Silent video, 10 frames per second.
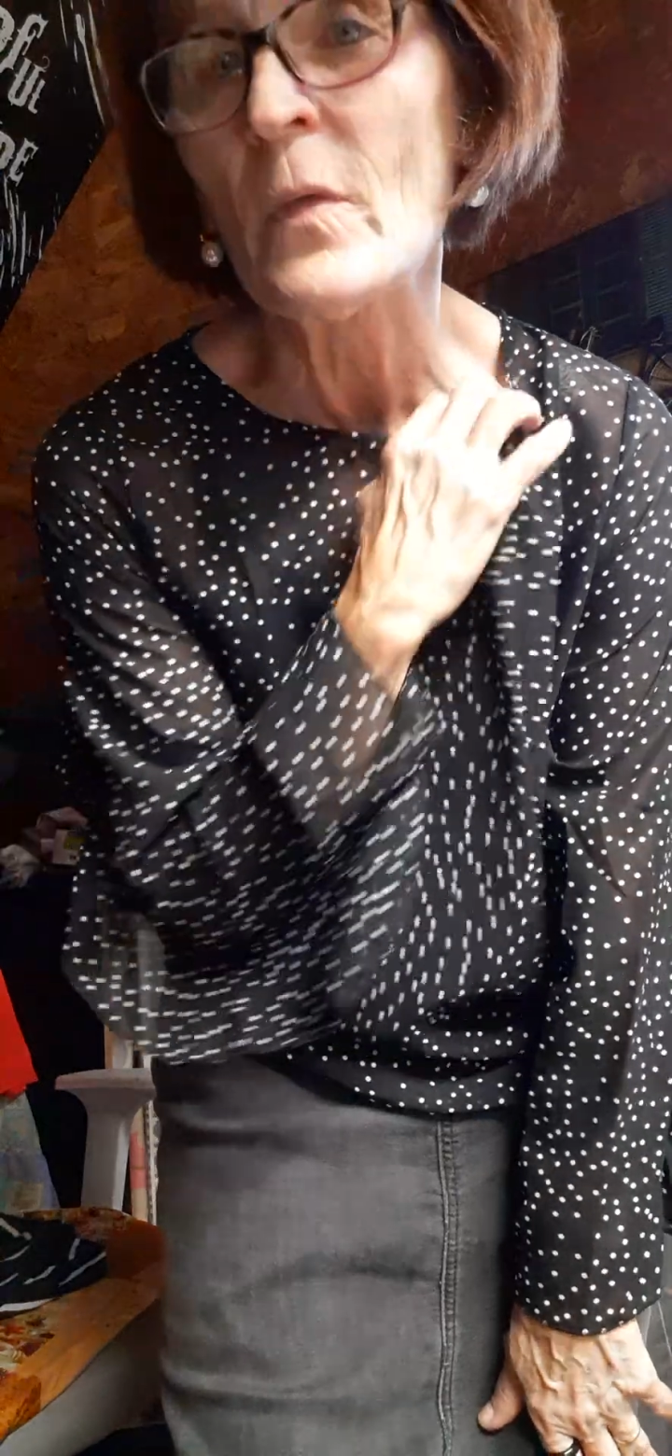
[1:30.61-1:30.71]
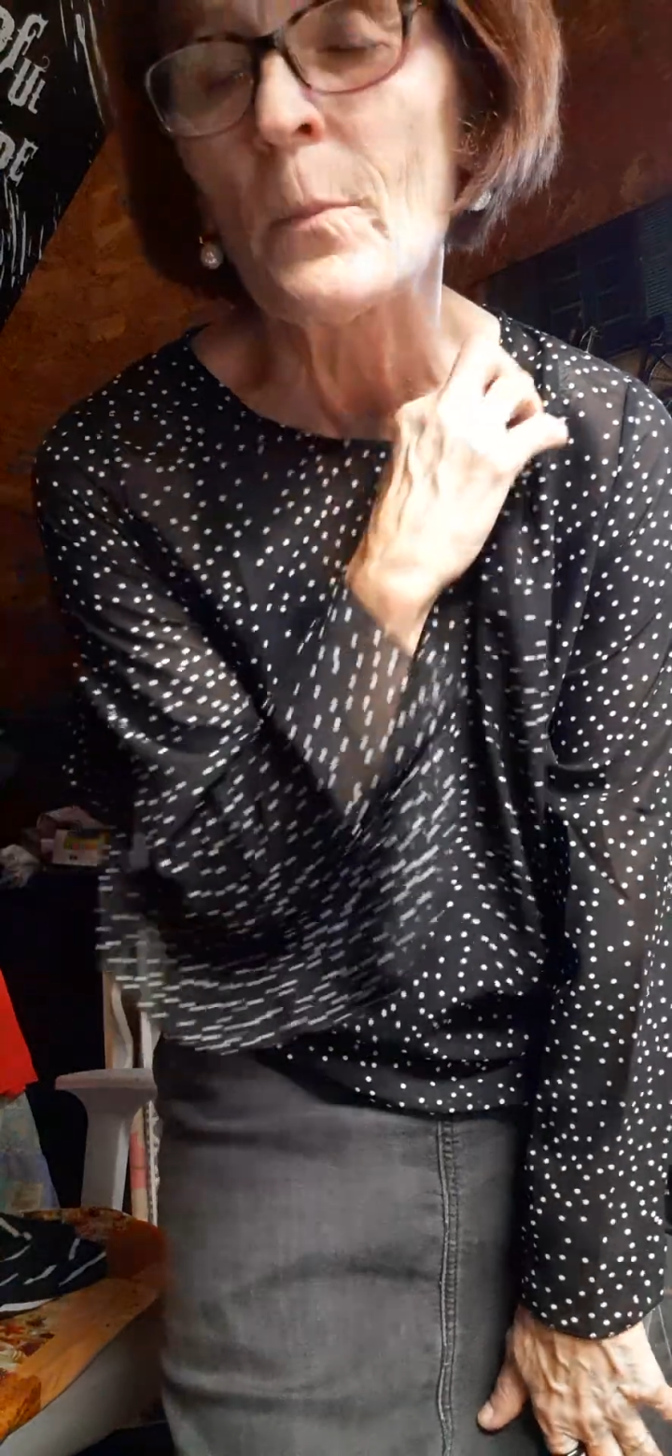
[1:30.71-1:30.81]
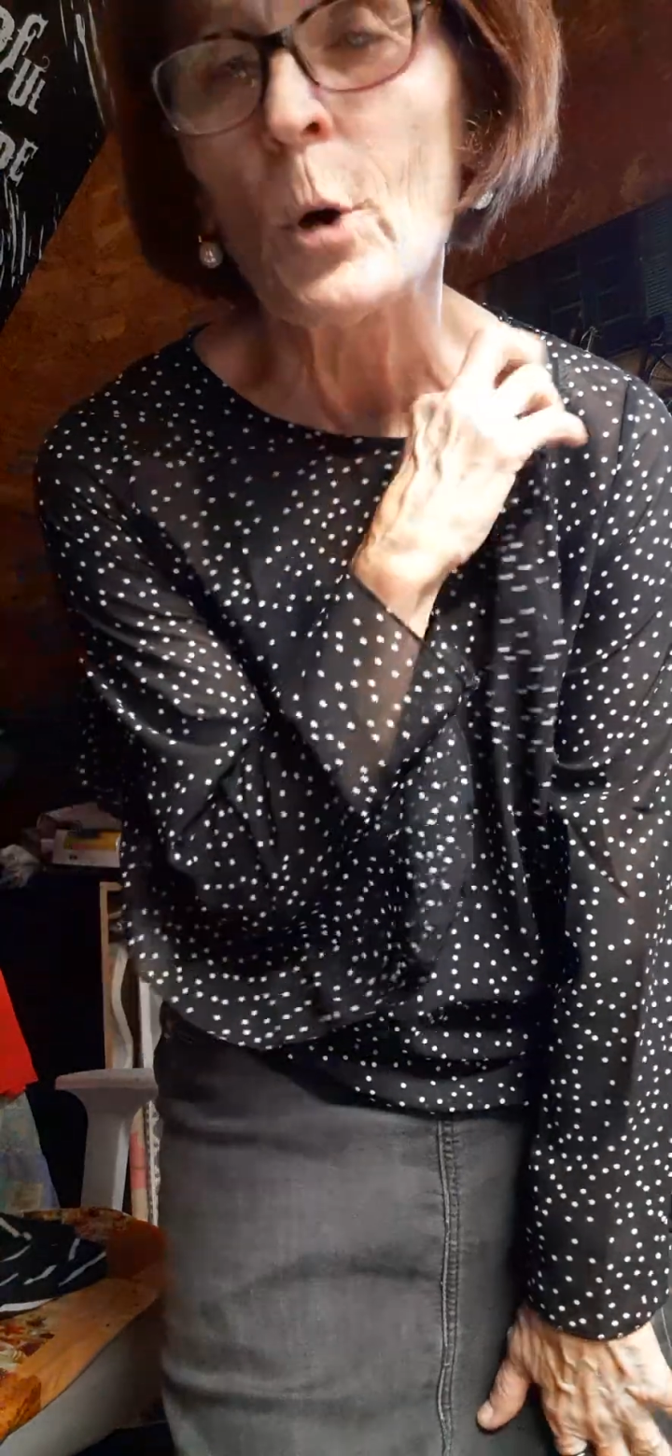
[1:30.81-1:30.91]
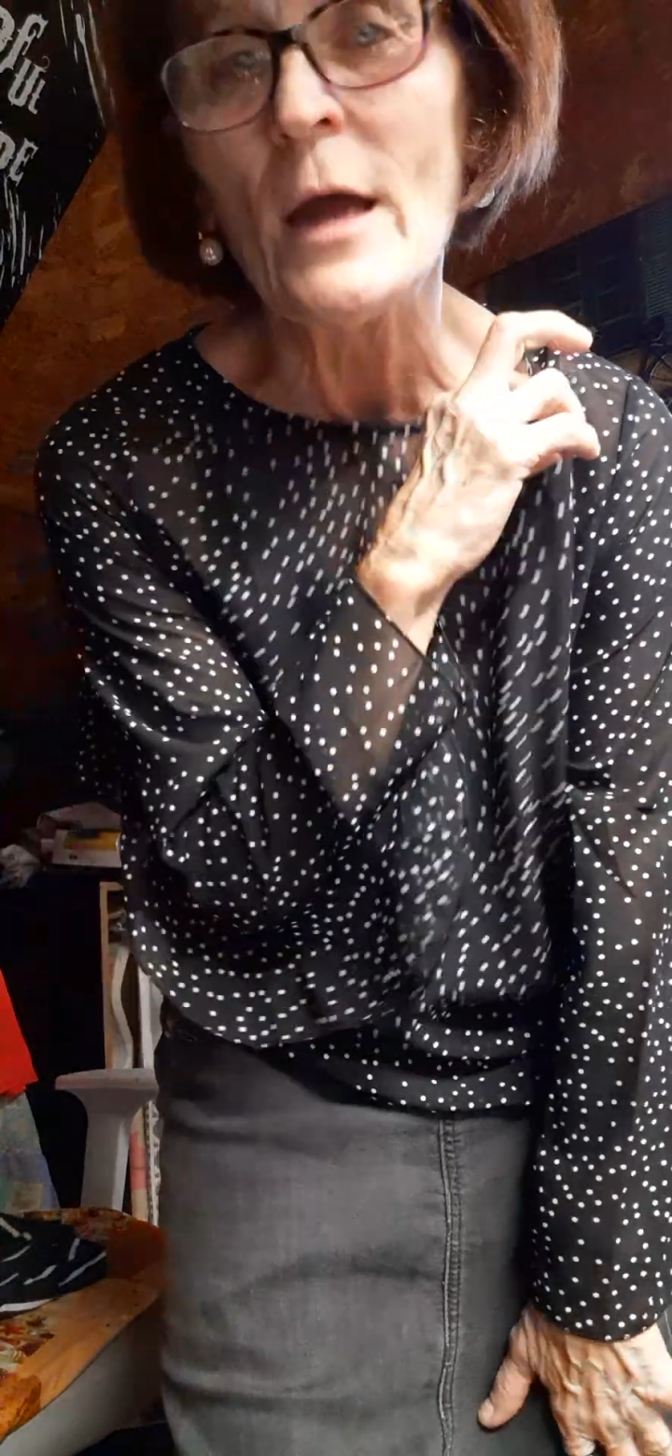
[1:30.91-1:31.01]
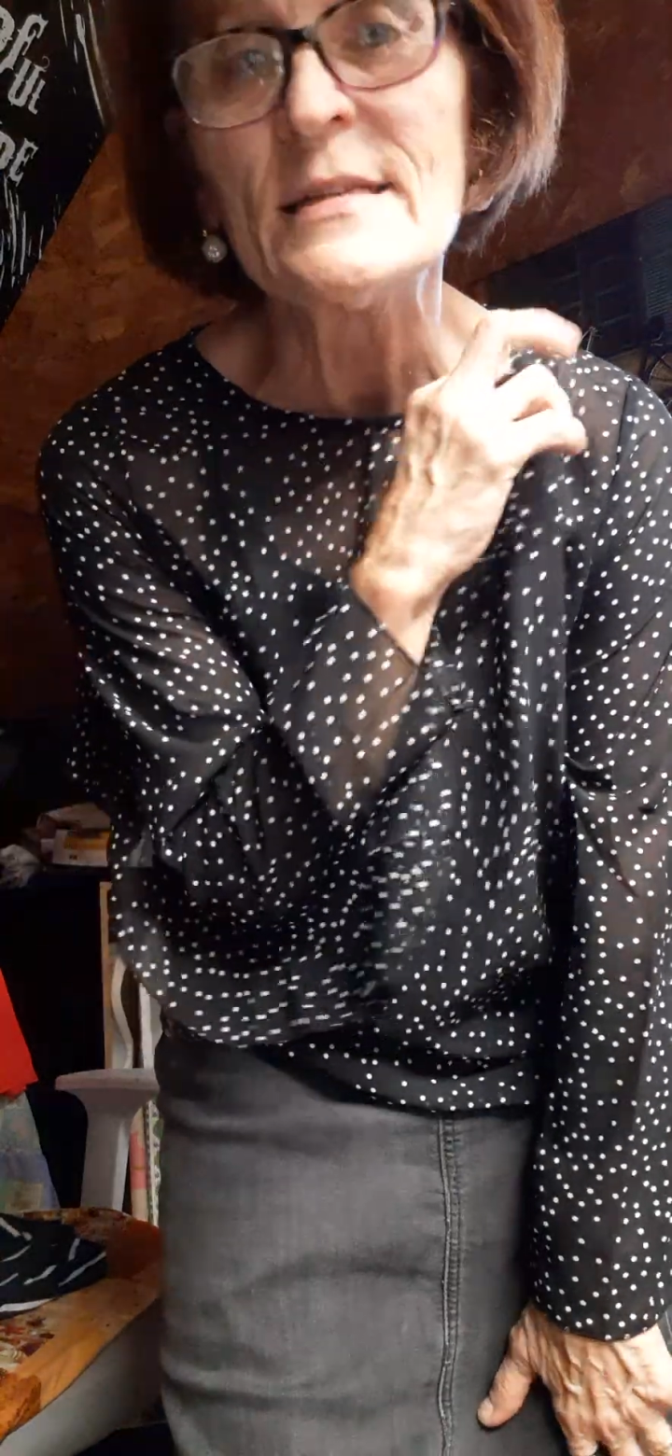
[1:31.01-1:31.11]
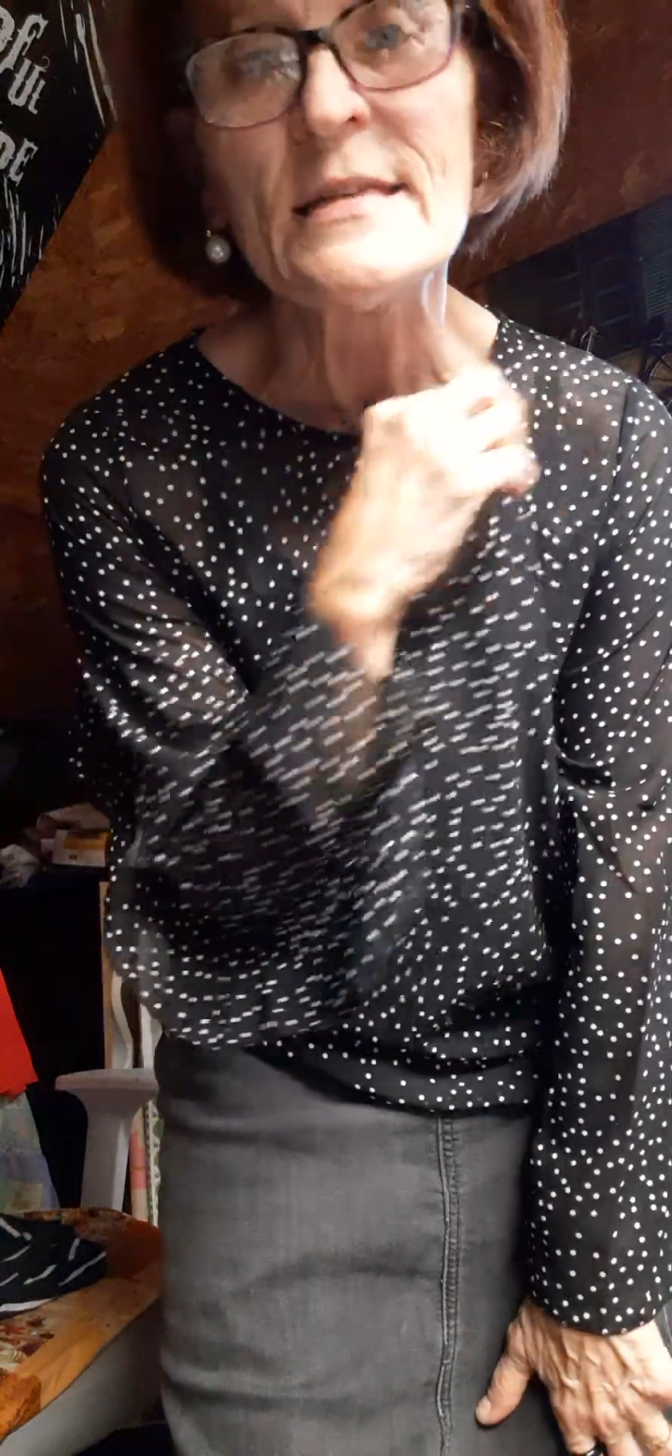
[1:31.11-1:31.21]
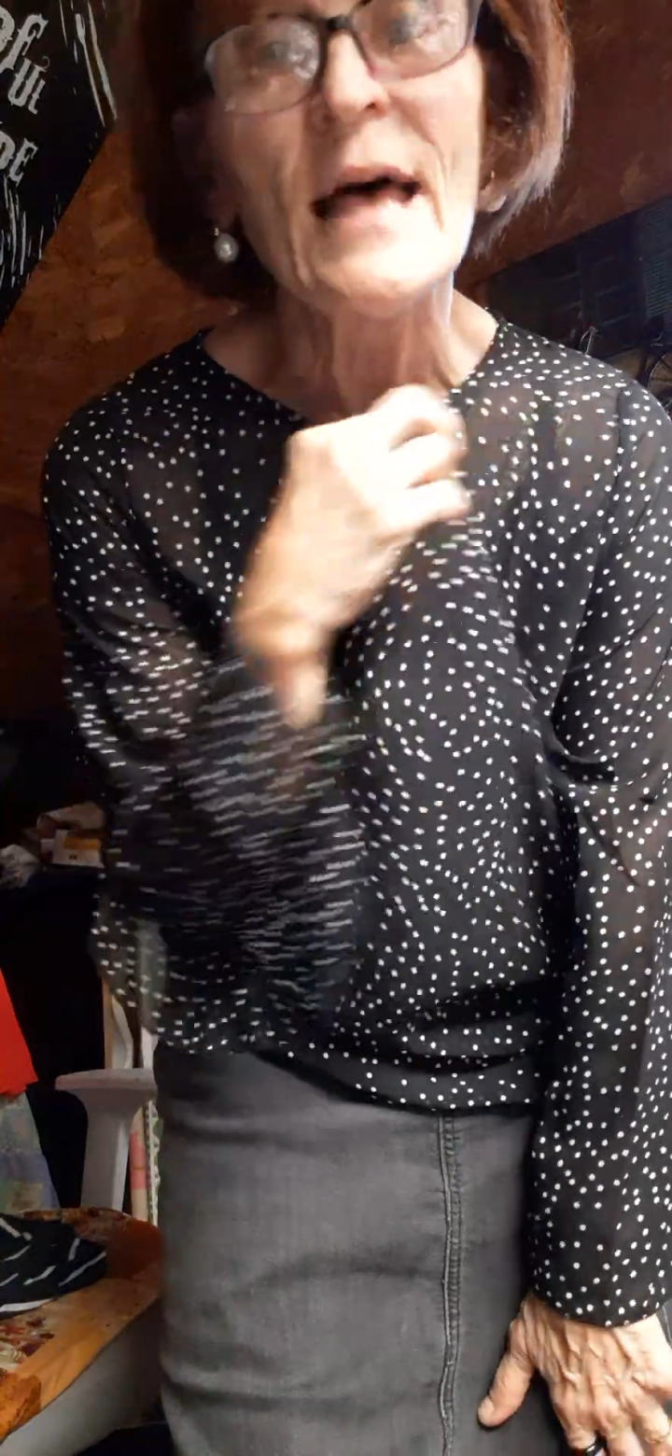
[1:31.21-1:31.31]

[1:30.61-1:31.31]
the prices.